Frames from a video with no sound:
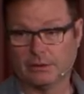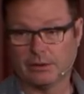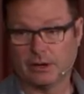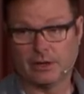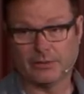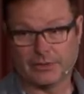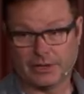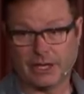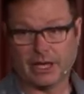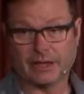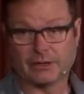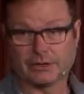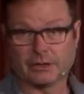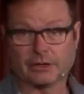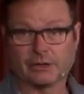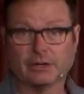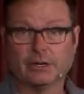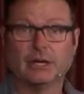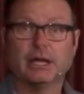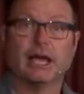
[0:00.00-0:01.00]
on the
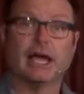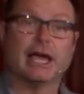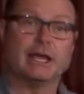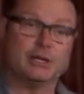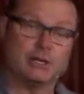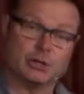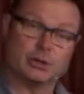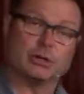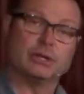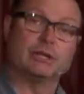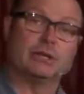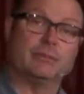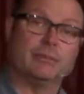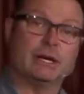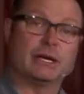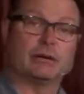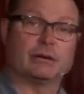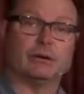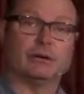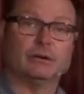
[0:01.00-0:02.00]
other. And you're in the
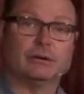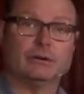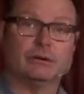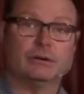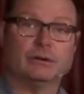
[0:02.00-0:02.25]
middle.